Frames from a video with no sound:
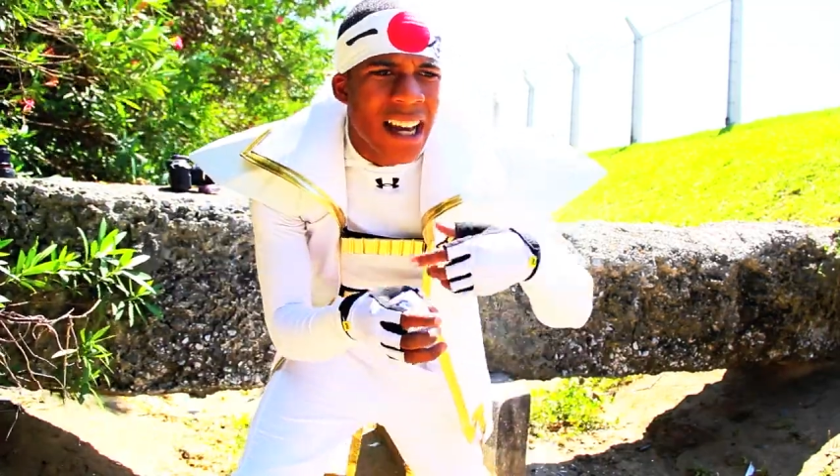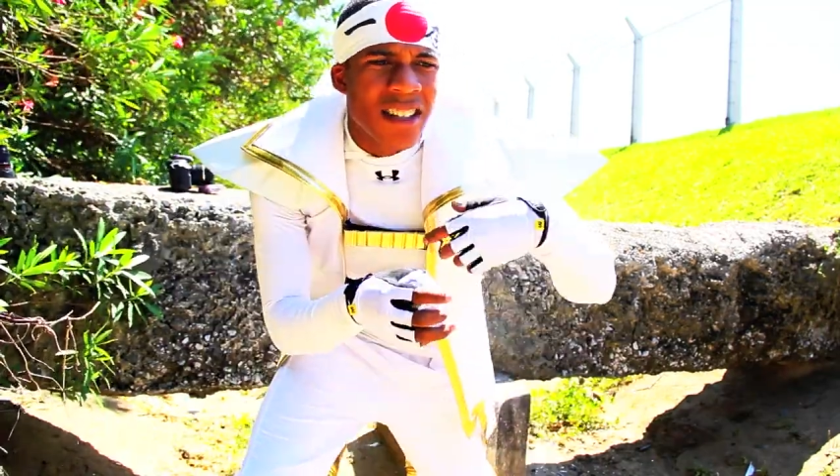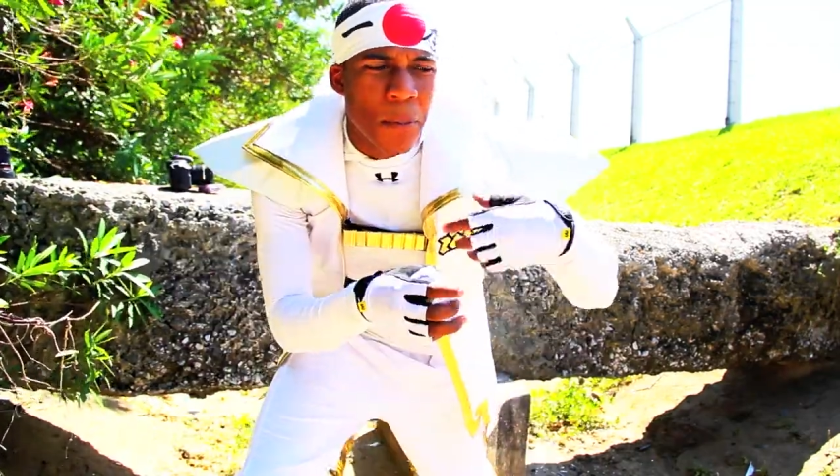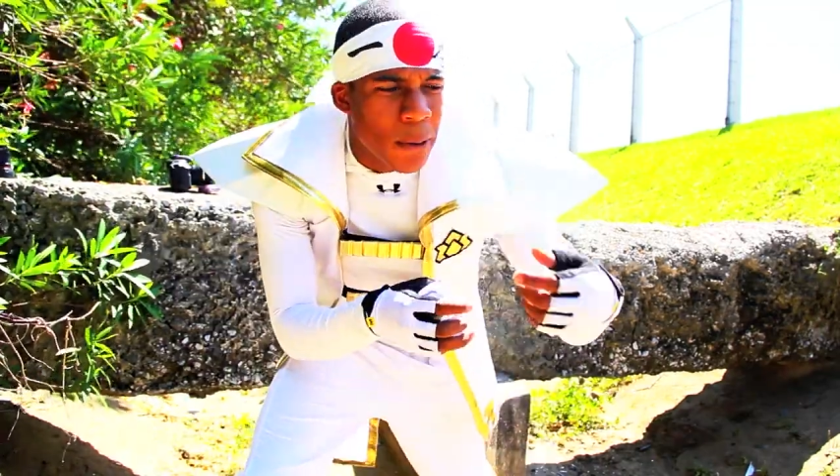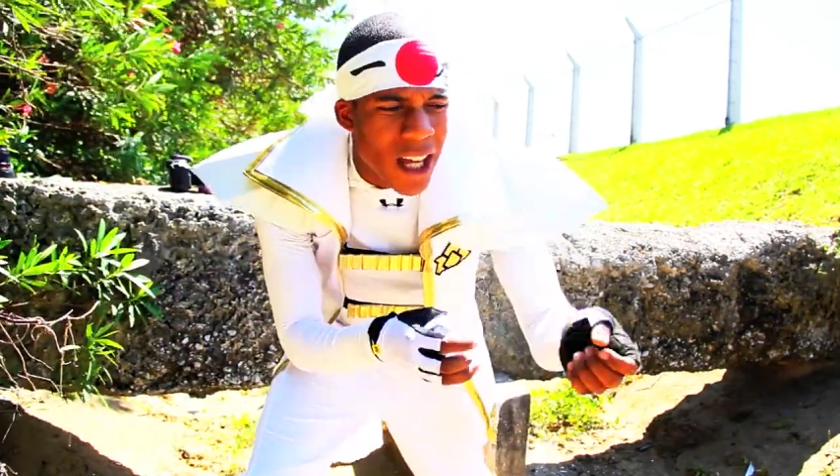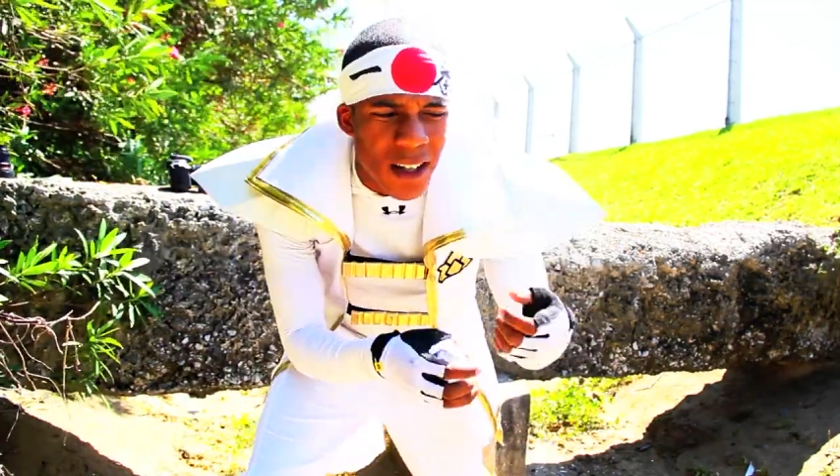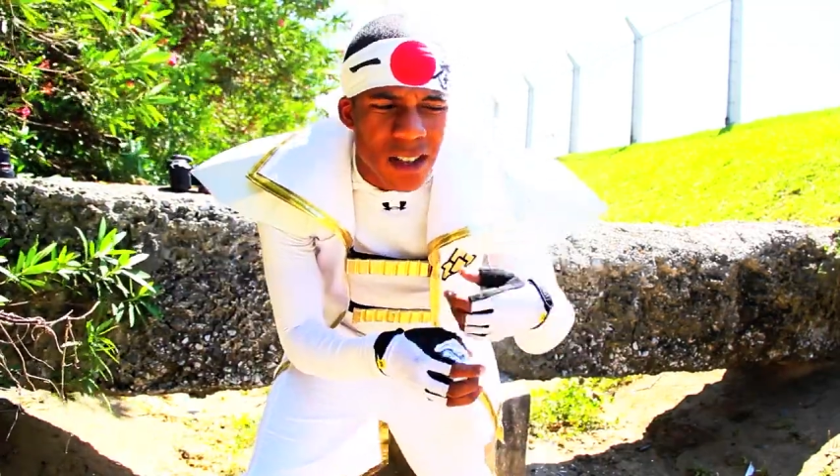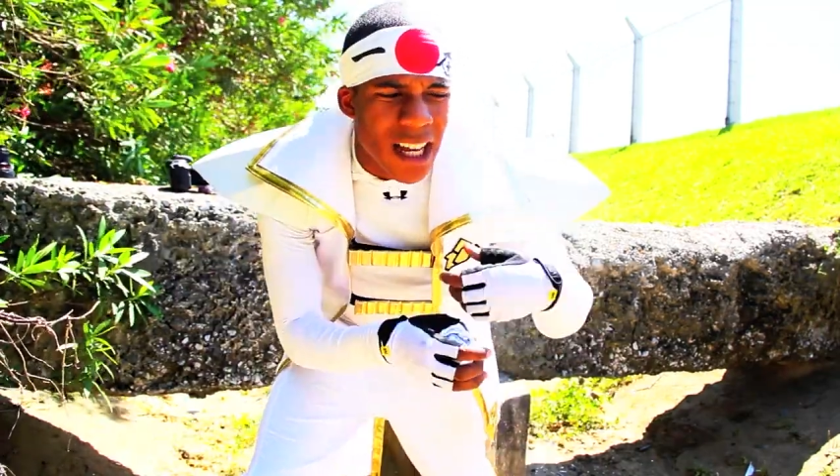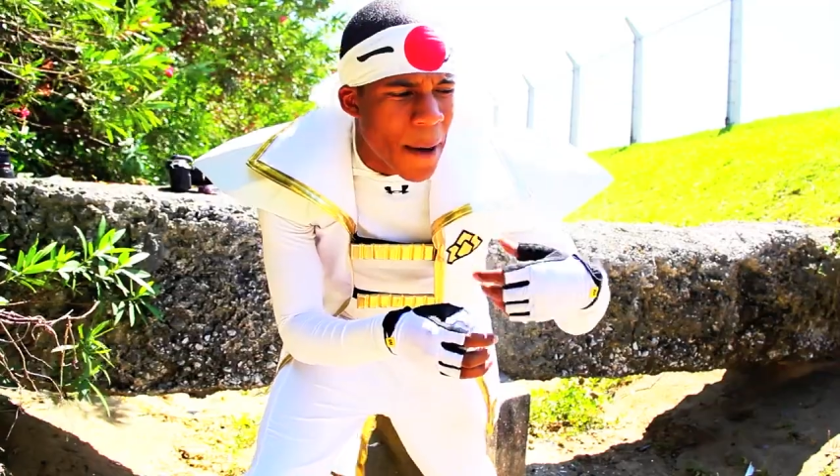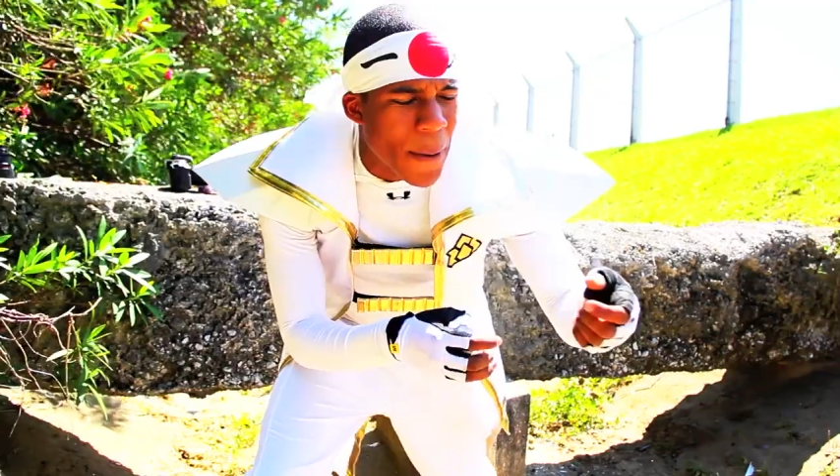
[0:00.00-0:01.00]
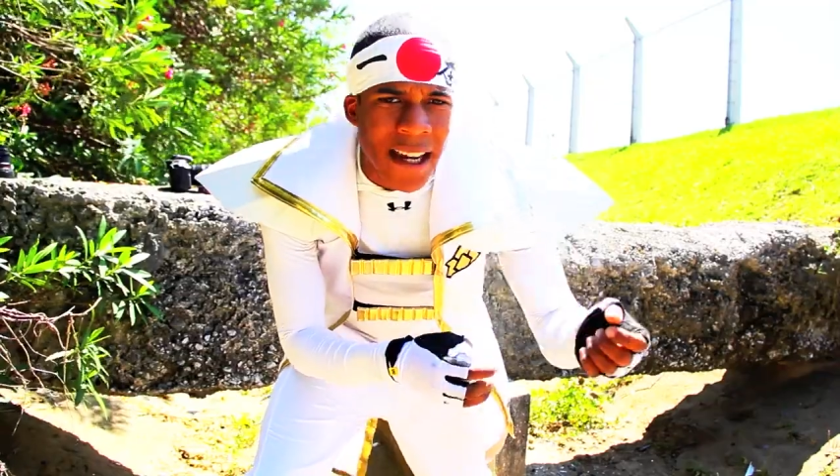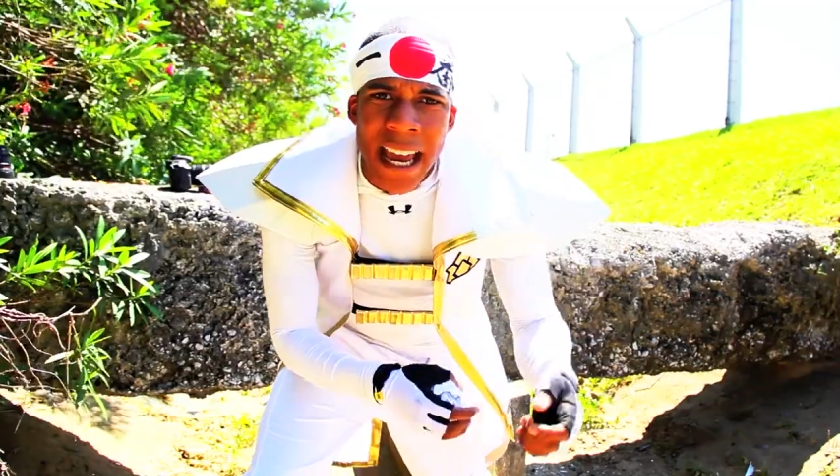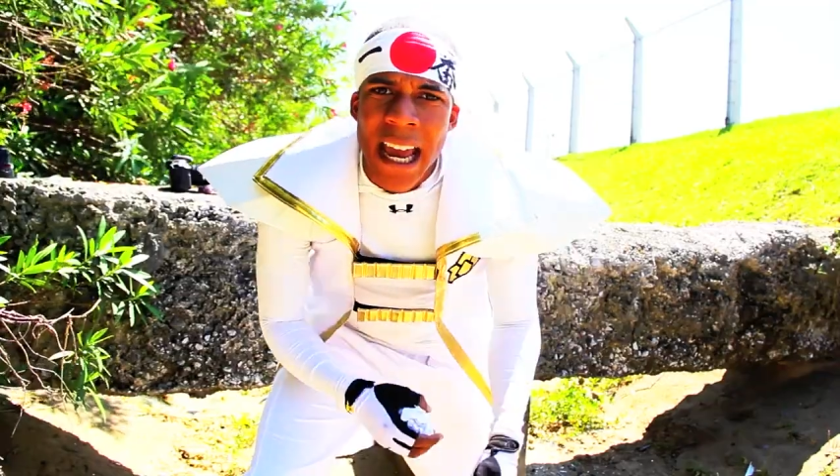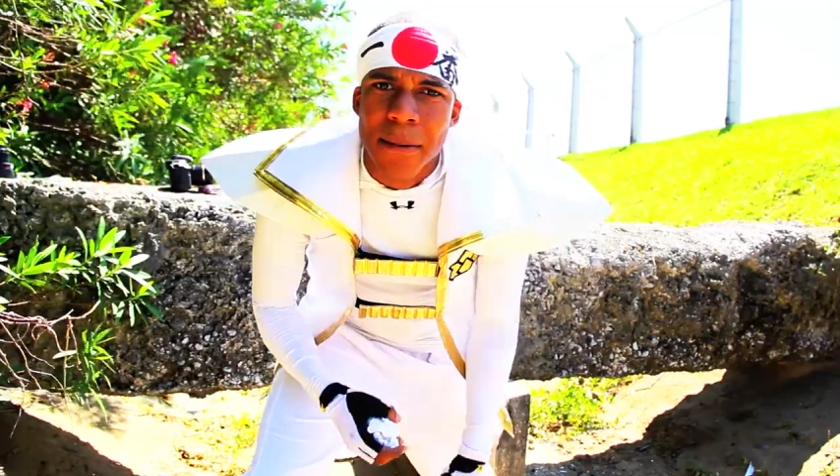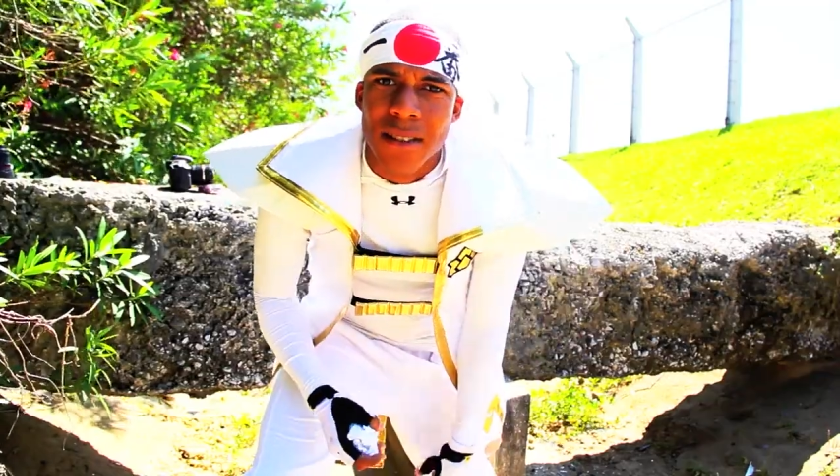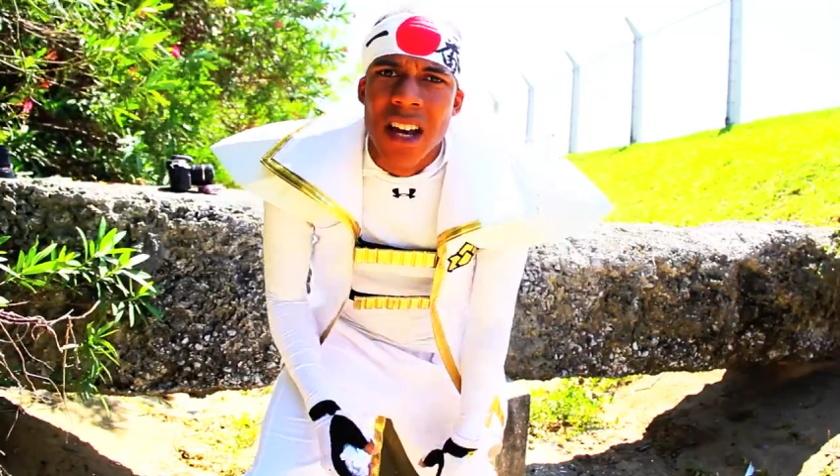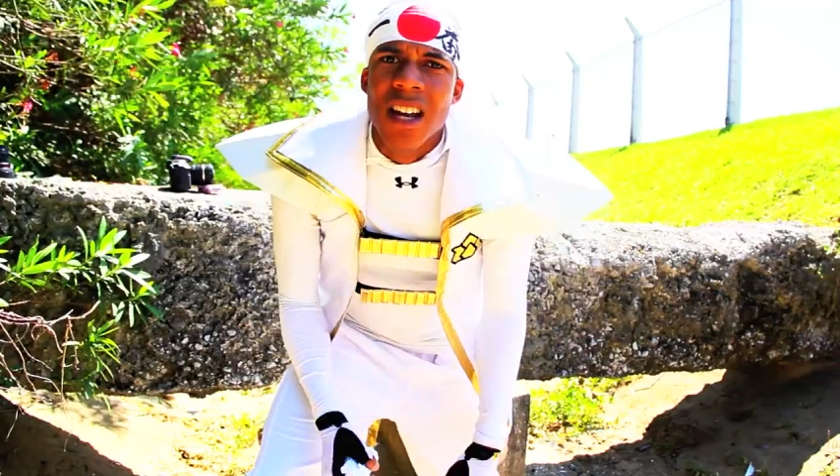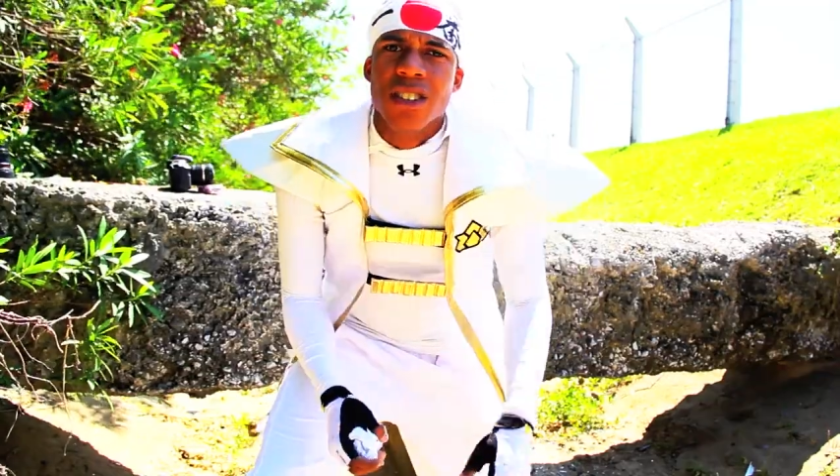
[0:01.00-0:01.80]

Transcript: to play those epic games.